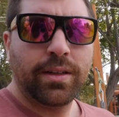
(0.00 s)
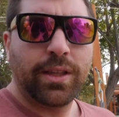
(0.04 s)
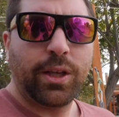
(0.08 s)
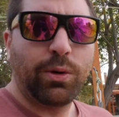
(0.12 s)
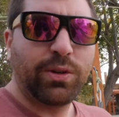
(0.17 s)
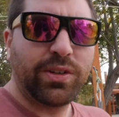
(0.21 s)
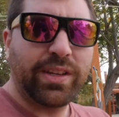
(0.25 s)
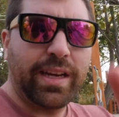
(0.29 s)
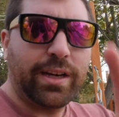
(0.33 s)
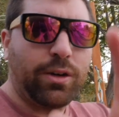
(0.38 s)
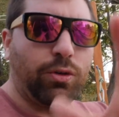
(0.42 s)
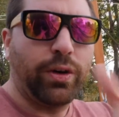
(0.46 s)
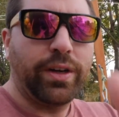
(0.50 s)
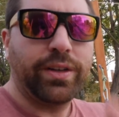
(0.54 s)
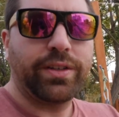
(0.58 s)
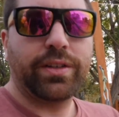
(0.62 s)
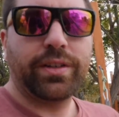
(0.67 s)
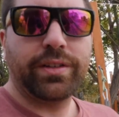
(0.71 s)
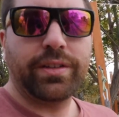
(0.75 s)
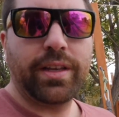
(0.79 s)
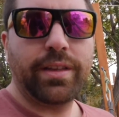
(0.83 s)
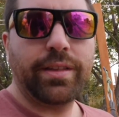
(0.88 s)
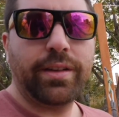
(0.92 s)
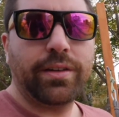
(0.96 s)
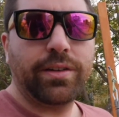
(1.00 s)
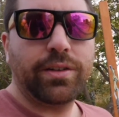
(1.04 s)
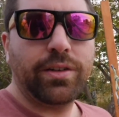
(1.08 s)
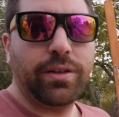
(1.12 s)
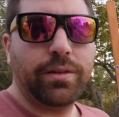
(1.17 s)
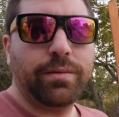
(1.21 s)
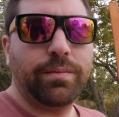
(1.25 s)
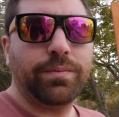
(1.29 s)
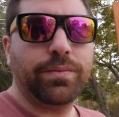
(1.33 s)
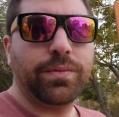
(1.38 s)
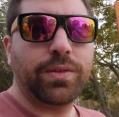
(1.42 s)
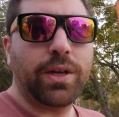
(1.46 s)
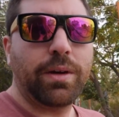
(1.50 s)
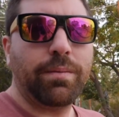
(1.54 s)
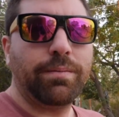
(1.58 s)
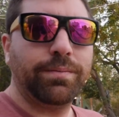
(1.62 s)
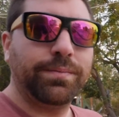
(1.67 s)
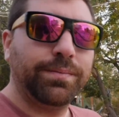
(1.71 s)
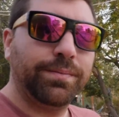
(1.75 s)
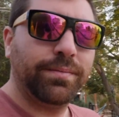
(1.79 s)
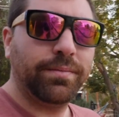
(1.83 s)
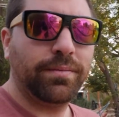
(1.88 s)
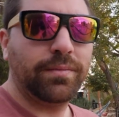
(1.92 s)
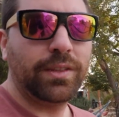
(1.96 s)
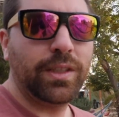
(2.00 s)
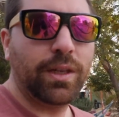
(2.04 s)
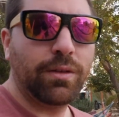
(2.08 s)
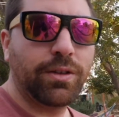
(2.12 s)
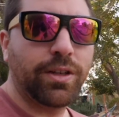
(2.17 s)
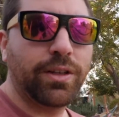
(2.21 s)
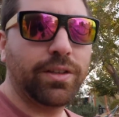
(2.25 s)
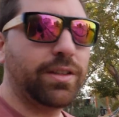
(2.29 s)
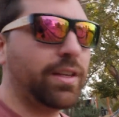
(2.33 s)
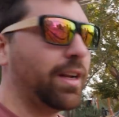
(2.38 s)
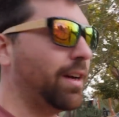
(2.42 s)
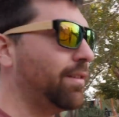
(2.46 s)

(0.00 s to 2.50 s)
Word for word: There was like crystals in there too, so, you know, good